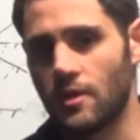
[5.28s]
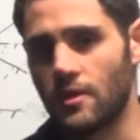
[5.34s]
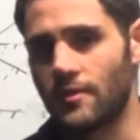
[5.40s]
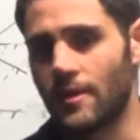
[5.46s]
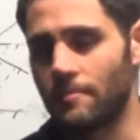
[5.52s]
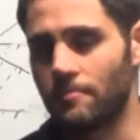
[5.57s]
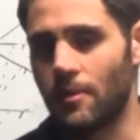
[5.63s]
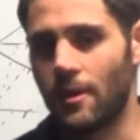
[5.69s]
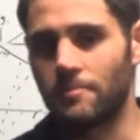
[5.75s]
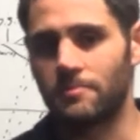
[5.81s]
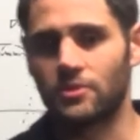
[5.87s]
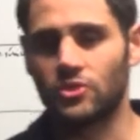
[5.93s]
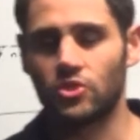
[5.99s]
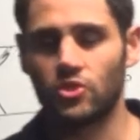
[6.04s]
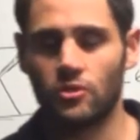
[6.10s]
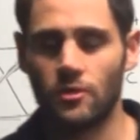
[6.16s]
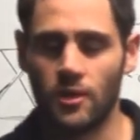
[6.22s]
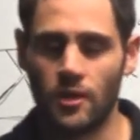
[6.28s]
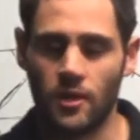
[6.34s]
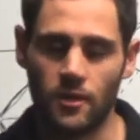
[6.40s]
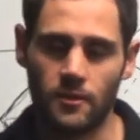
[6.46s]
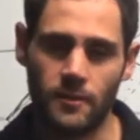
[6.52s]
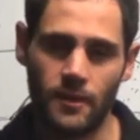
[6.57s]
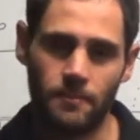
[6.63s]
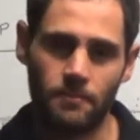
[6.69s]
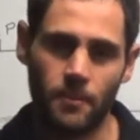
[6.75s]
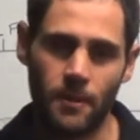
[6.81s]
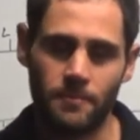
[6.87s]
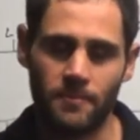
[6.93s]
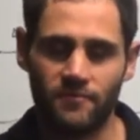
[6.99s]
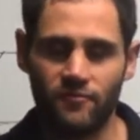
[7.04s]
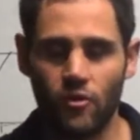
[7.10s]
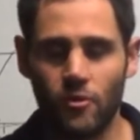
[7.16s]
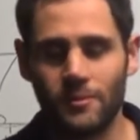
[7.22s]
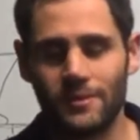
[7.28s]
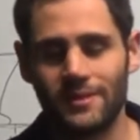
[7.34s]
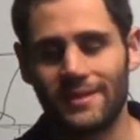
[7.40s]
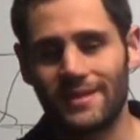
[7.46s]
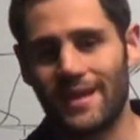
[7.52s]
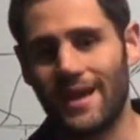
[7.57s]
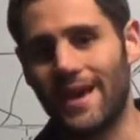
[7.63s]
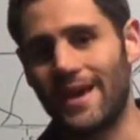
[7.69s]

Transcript: that by performing